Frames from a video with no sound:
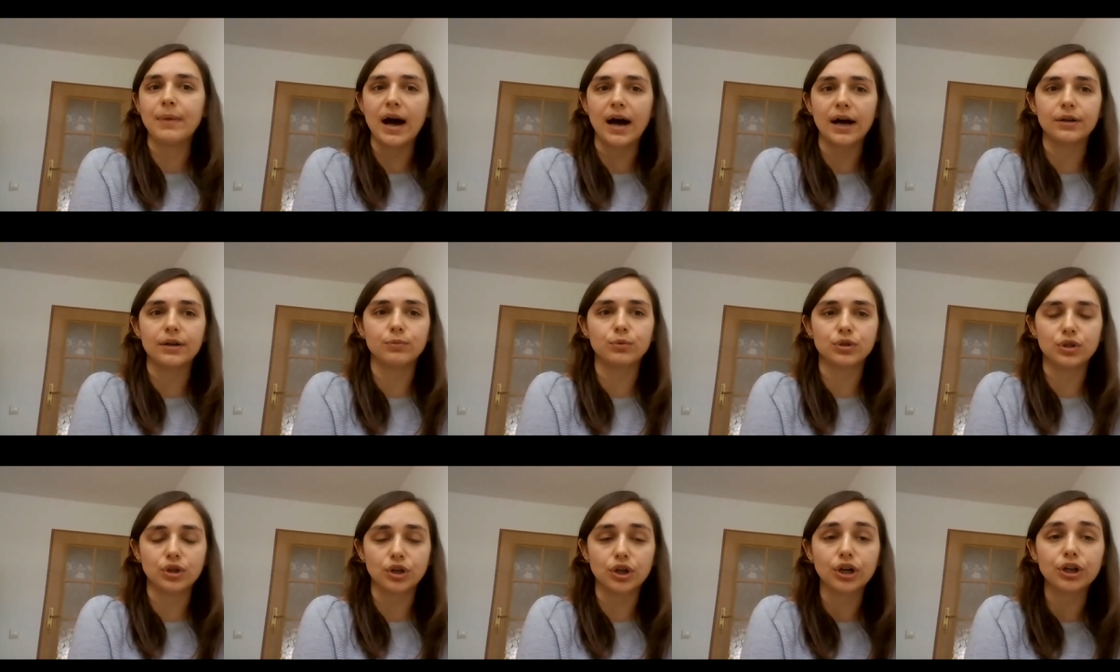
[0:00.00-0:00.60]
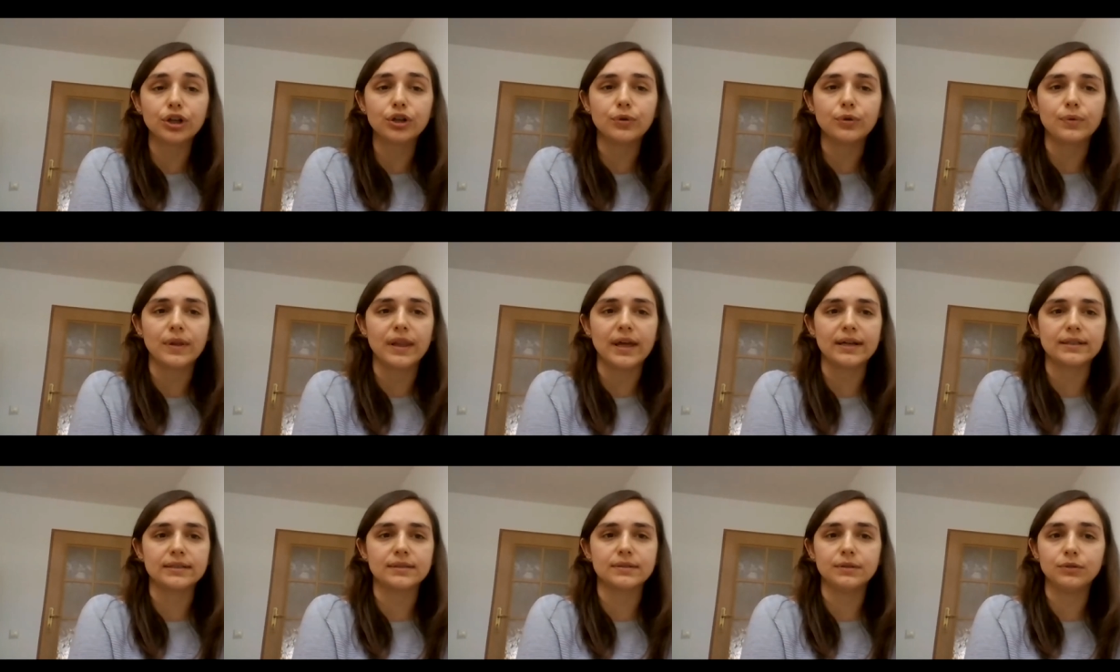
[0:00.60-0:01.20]
I would argue
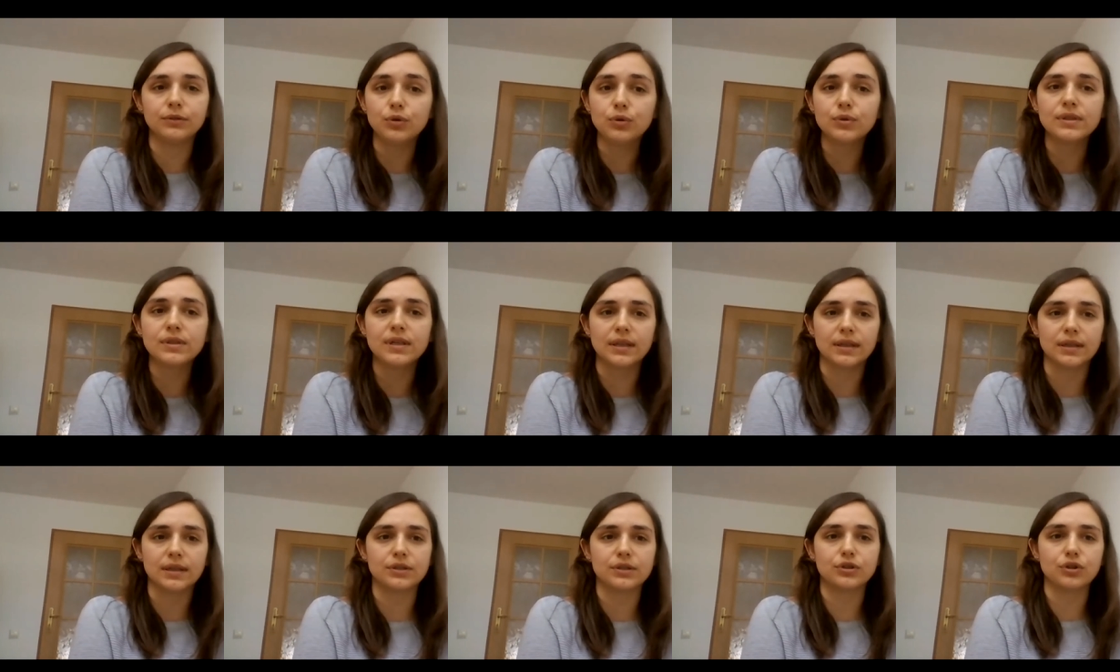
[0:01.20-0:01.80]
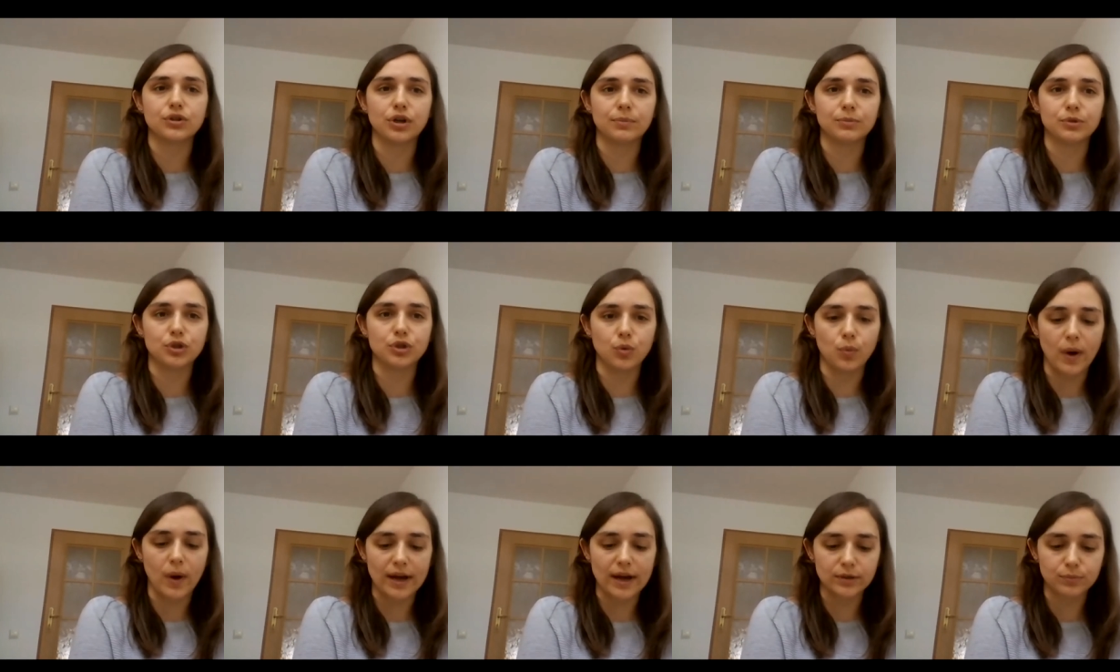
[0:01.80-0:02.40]
that using this term
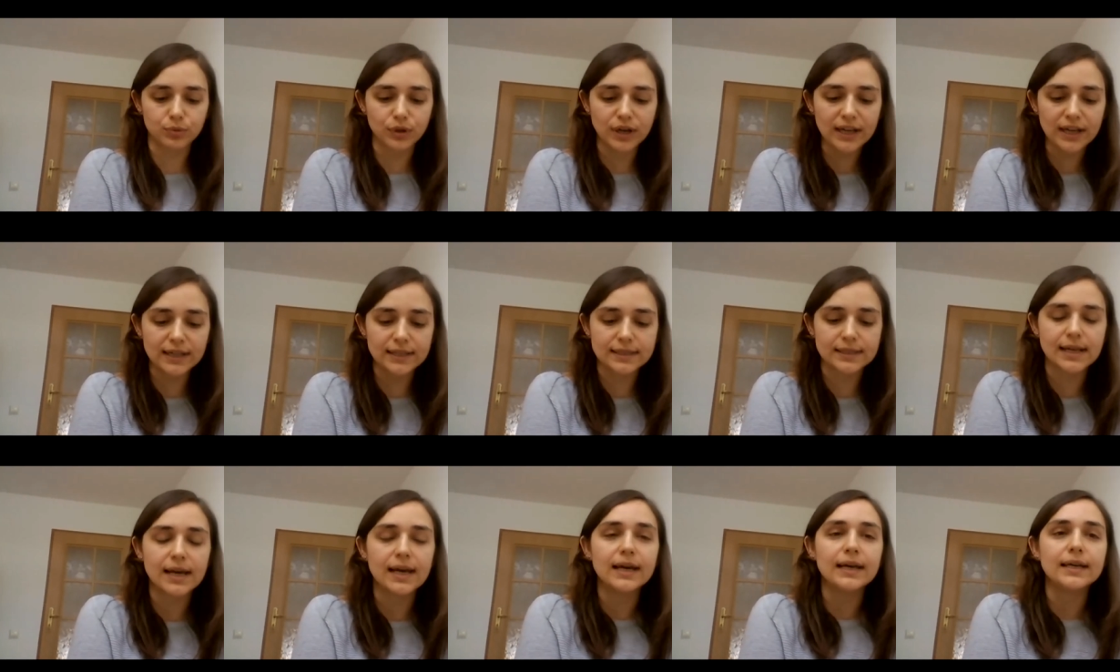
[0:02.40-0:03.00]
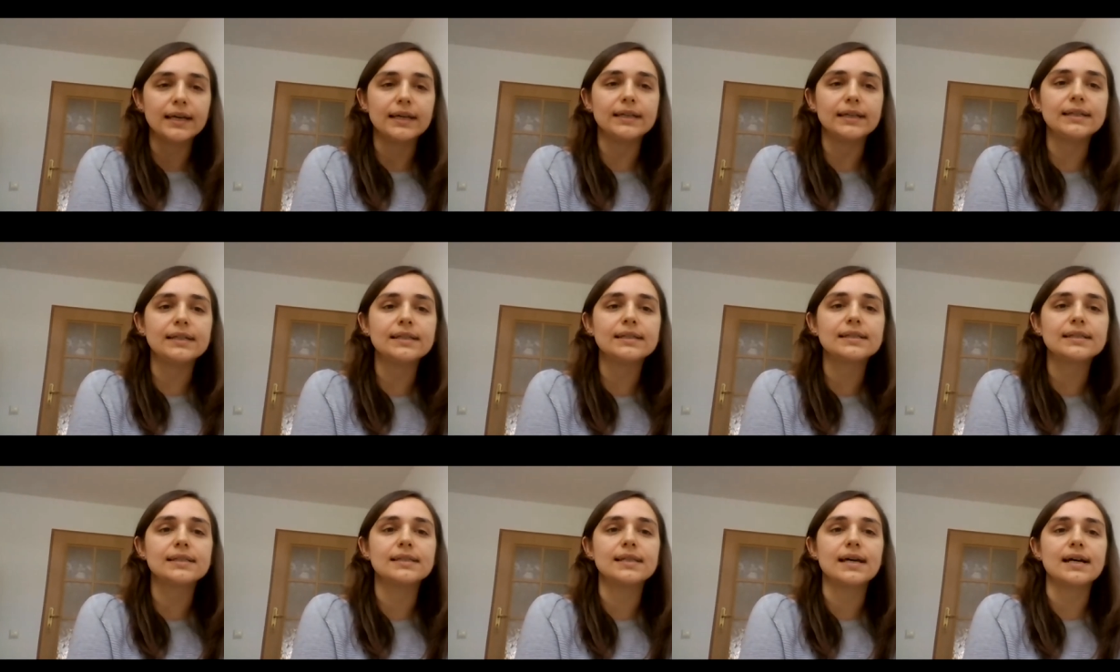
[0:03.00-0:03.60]
so wide brings
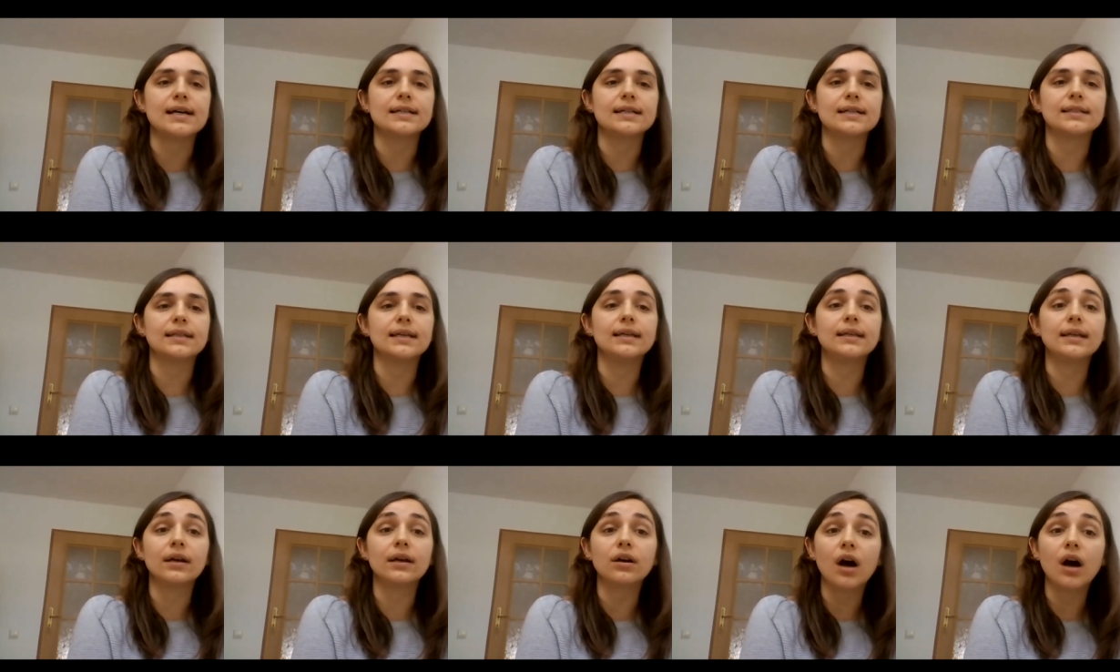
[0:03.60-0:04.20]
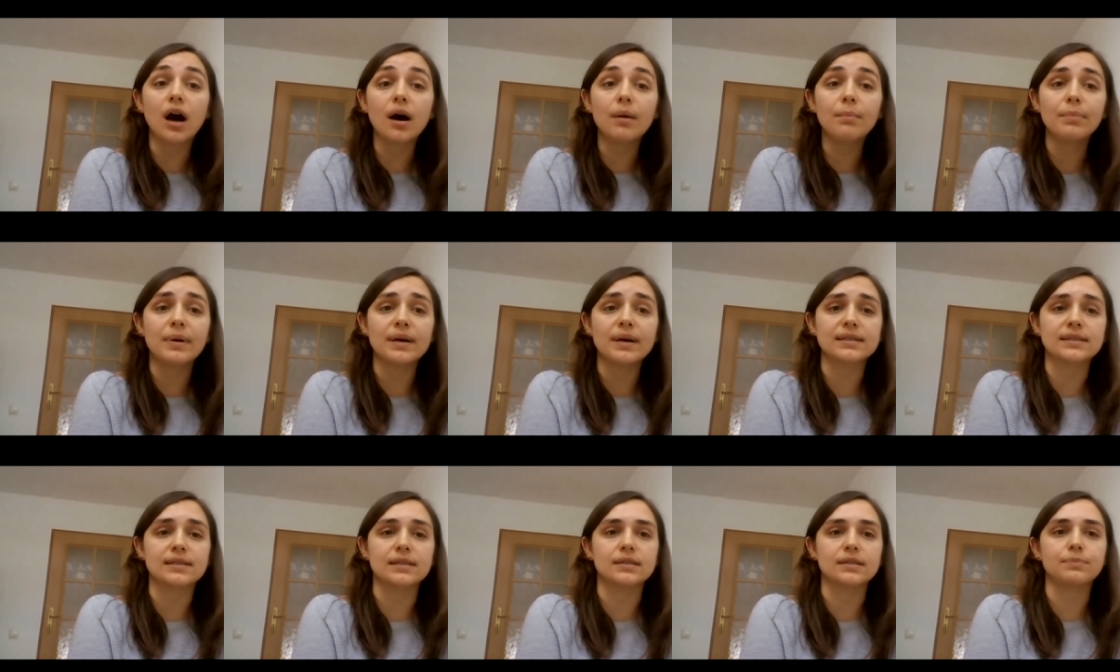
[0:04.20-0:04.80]
is that it
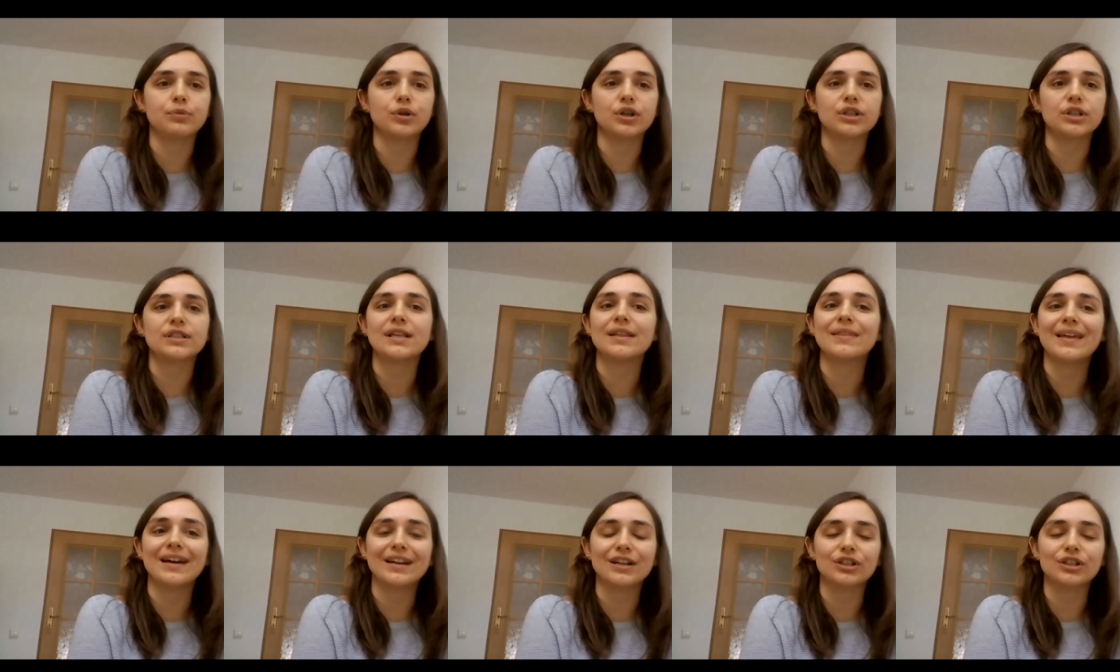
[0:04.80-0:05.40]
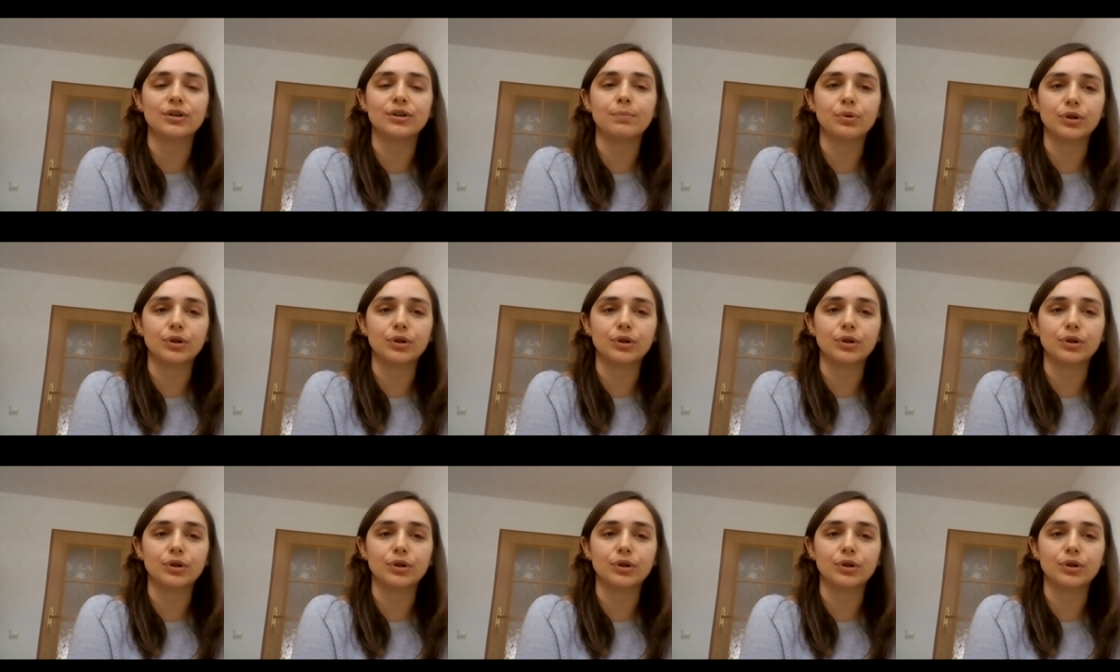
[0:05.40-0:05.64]
encompasses person that are,